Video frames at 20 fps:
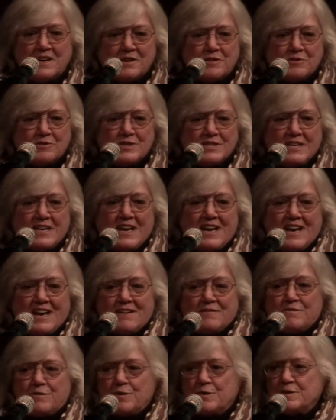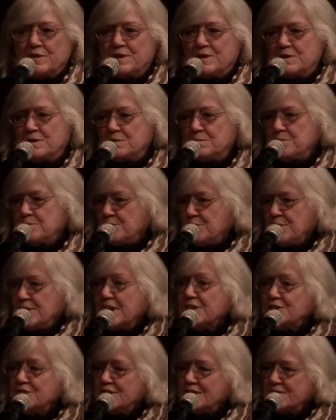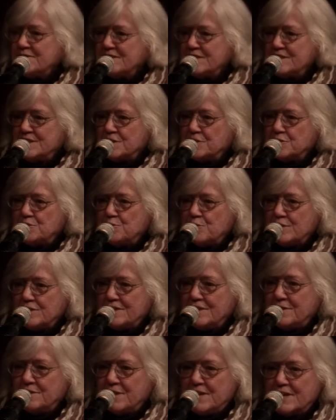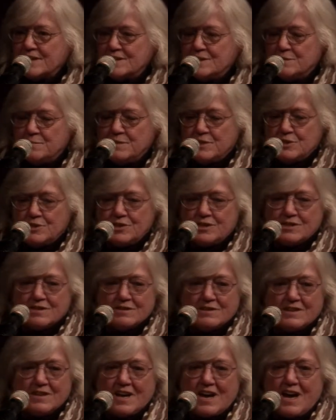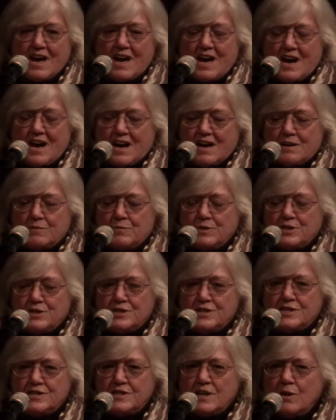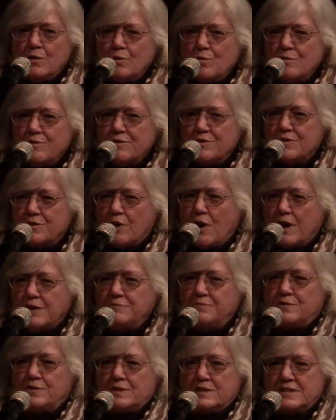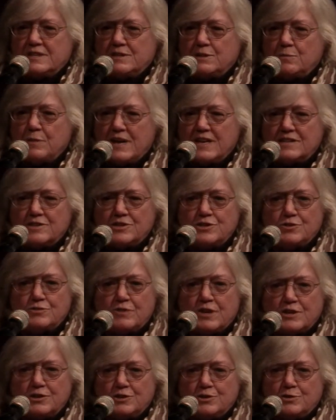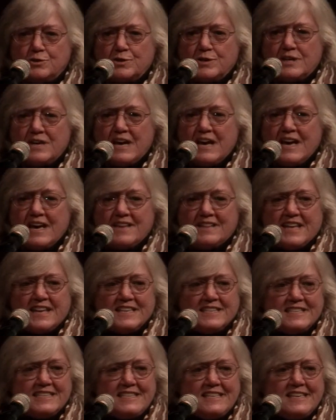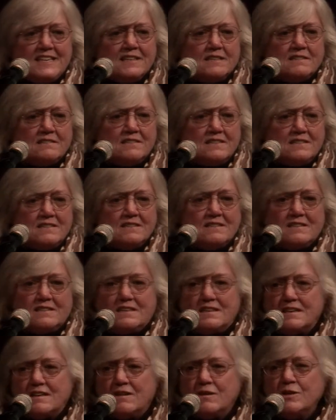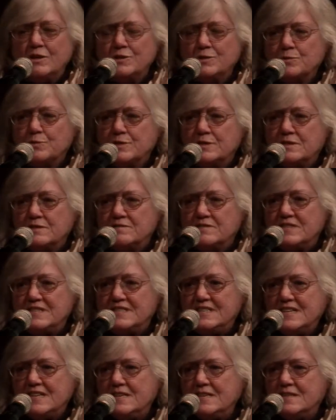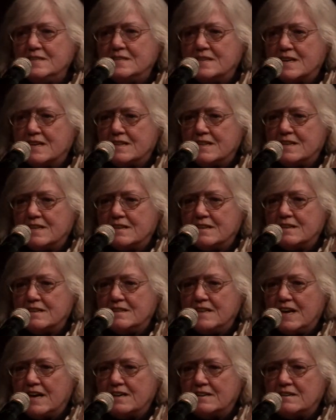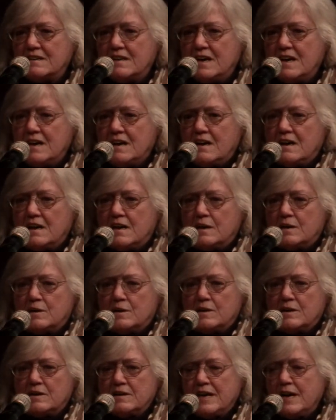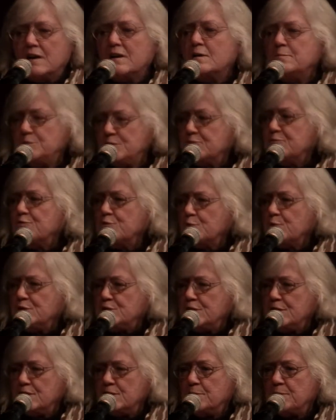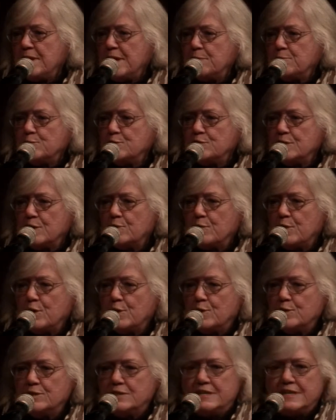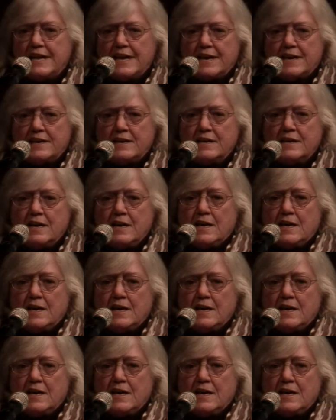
others, for the production of this extraordinary exhibition, uh, which is so thoughtful in the way it's structured that it's yielded all sorts of seeds, I think, that uh, come to fruition in the papers that we heard today.